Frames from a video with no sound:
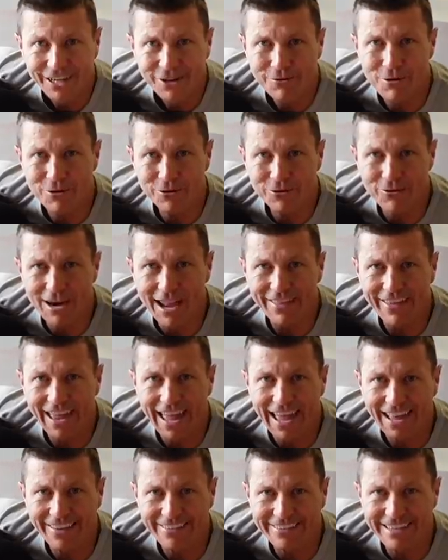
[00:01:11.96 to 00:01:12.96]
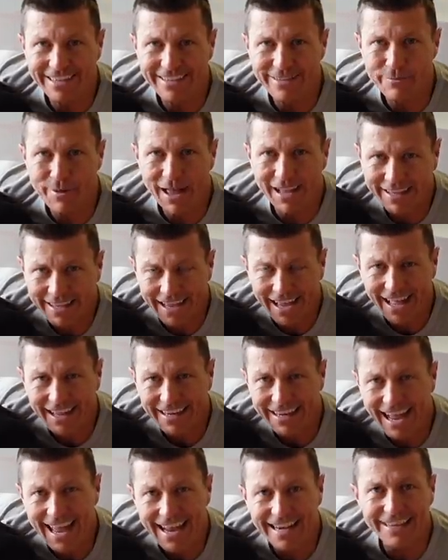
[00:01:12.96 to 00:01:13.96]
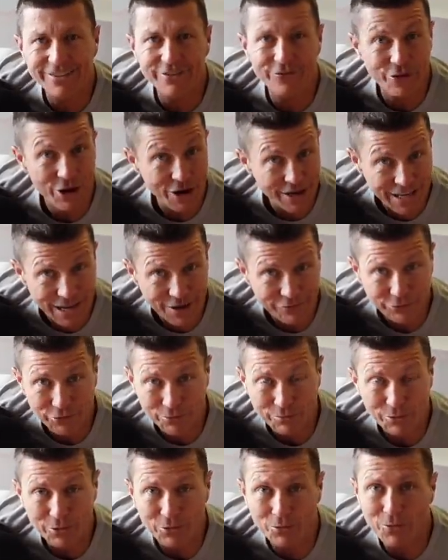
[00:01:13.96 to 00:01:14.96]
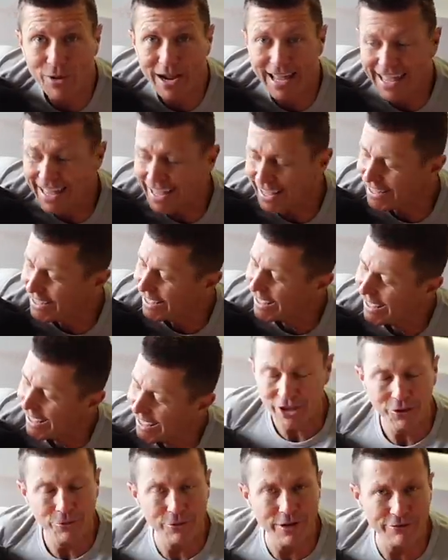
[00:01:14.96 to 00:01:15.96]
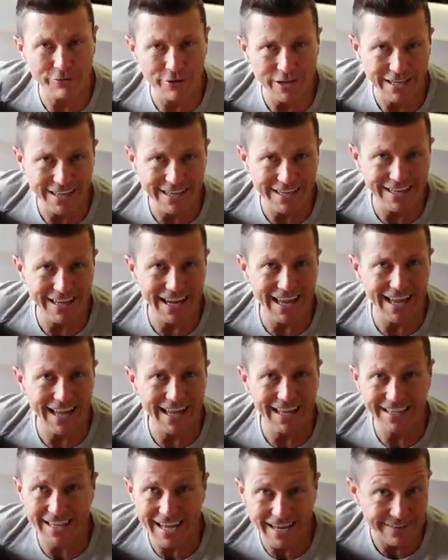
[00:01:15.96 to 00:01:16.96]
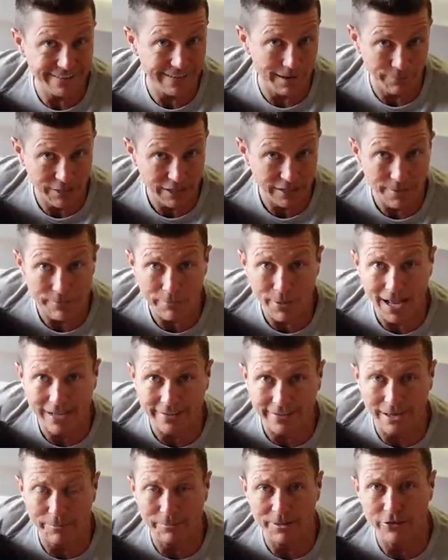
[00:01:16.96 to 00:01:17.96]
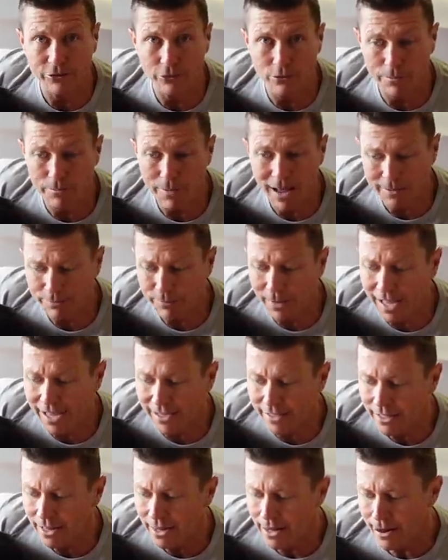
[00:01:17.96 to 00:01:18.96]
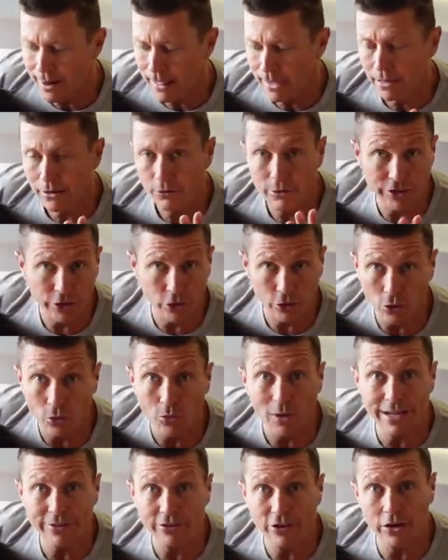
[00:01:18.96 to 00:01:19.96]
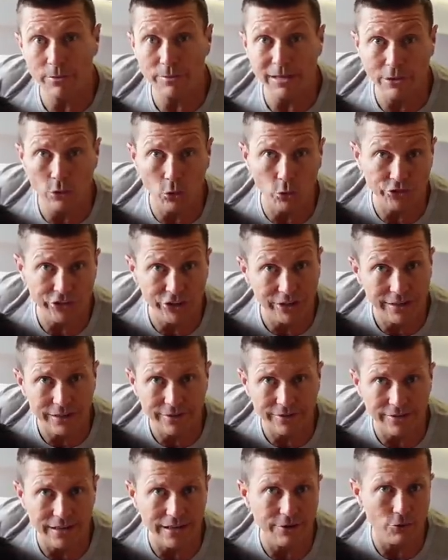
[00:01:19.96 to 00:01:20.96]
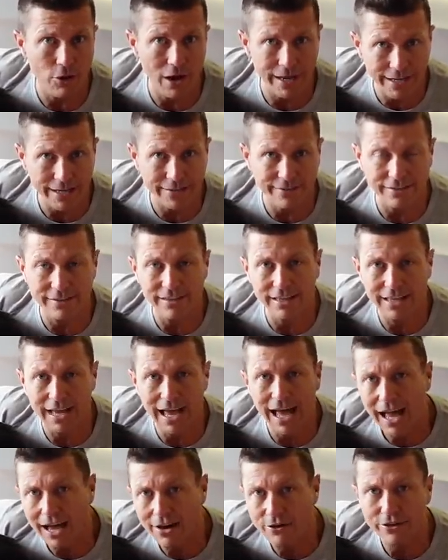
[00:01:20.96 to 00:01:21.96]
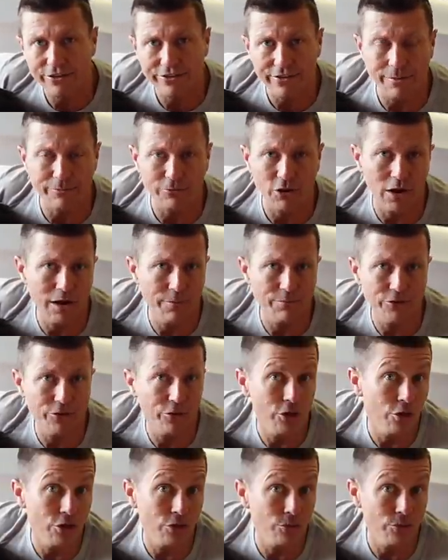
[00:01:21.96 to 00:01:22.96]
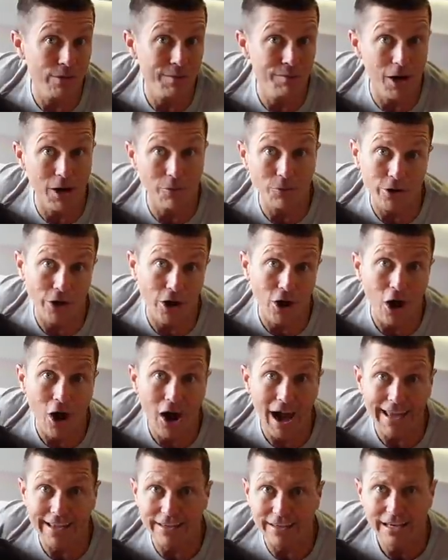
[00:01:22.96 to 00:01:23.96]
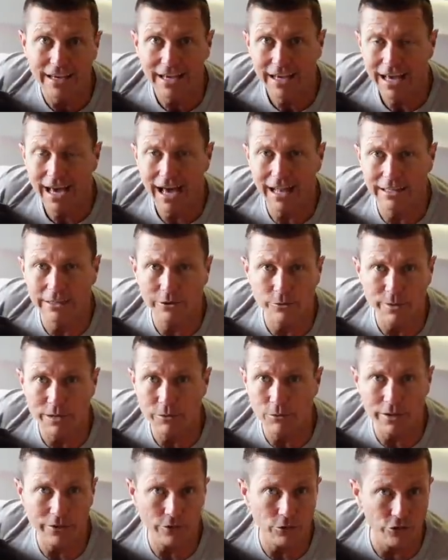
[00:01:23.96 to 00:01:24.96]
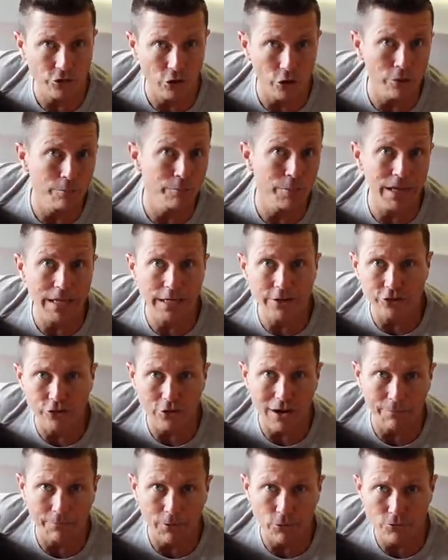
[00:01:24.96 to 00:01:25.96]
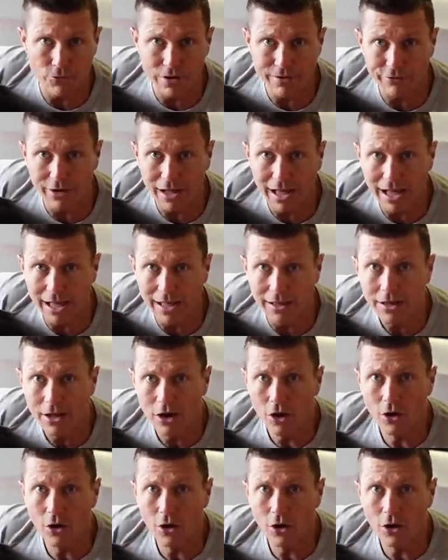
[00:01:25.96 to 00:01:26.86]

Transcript: Walked around the house and in the backyard, and it's very comfortable to wear. We figured uh, getting something that packs up into a backpack. We're not always going to be launching this thing right next to the car, and sometimes uh, we might want to hike a little bit, whether it's on a beach or up a river.